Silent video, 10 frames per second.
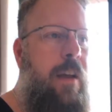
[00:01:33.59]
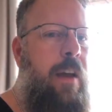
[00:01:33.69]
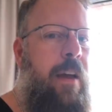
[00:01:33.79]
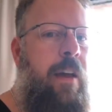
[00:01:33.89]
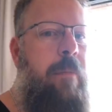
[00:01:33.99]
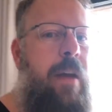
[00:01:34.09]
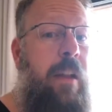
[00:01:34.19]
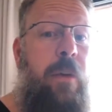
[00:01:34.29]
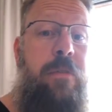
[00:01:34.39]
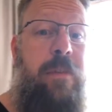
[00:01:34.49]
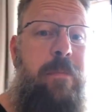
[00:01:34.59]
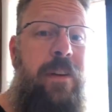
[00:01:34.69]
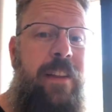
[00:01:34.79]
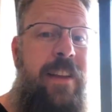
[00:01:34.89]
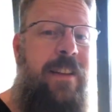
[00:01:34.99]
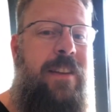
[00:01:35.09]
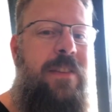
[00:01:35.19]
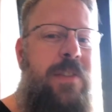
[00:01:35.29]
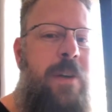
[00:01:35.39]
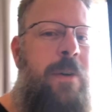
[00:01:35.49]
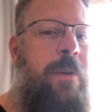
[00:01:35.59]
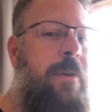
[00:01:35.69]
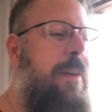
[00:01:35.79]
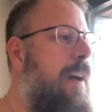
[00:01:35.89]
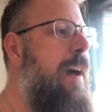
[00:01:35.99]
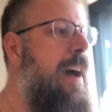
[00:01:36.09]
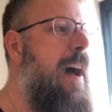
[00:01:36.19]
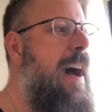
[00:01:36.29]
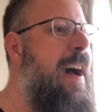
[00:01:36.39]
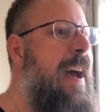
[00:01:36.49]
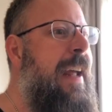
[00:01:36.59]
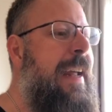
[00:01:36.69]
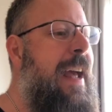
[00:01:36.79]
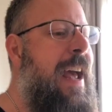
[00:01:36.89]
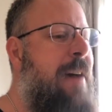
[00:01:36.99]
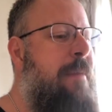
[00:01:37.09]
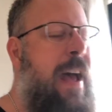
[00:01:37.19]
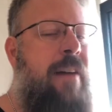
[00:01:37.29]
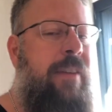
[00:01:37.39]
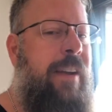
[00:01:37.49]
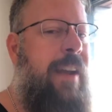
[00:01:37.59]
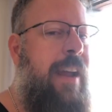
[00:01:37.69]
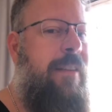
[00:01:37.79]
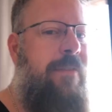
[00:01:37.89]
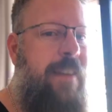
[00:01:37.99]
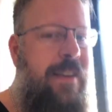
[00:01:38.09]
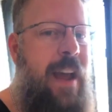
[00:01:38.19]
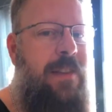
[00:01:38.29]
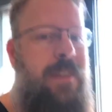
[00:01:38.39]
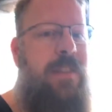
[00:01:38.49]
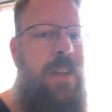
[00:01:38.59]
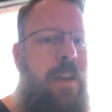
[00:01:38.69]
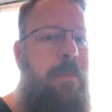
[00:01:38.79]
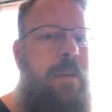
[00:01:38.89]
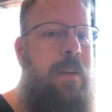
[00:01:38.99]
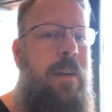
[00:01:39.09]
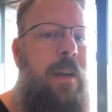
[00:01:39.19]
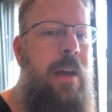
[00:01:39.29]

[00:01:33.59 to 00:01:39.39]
Hello from Berlin. So I am having a fantastic time here.